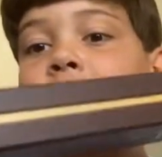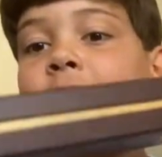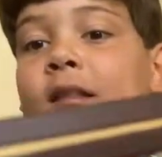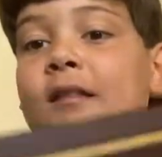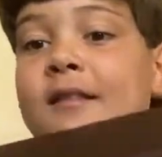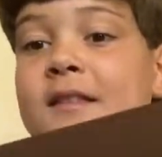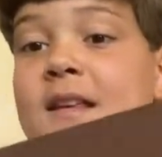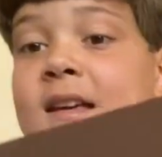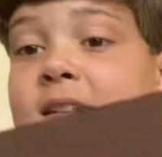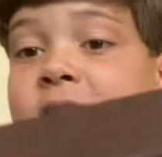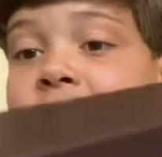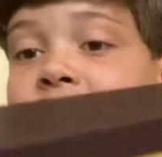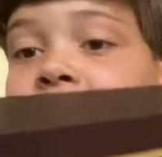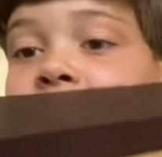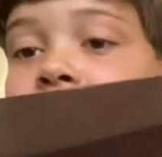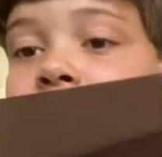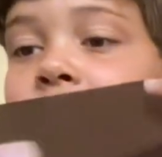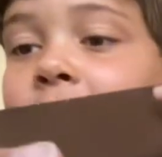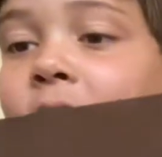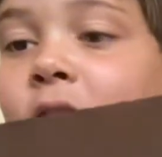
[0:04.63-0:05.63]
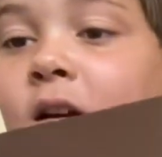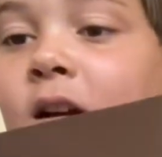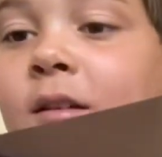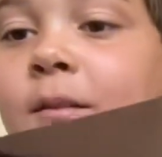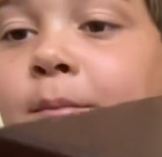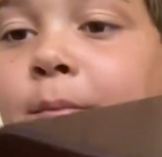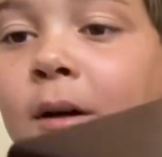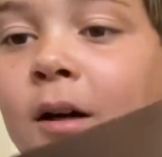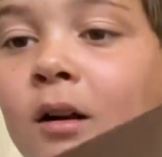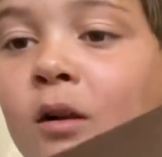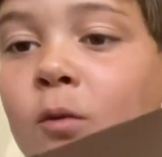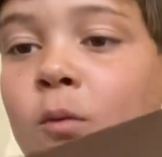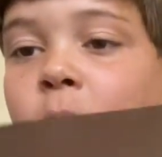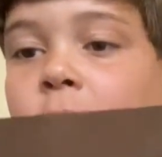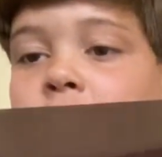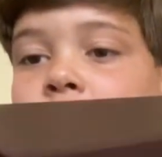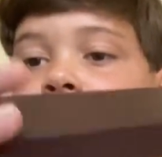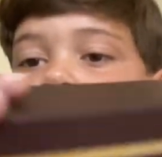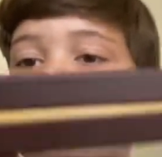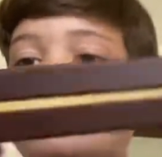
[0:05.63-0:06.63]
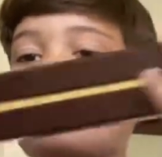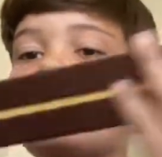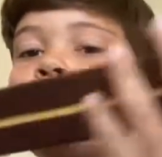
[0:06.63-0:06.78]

this Harry Potter wand.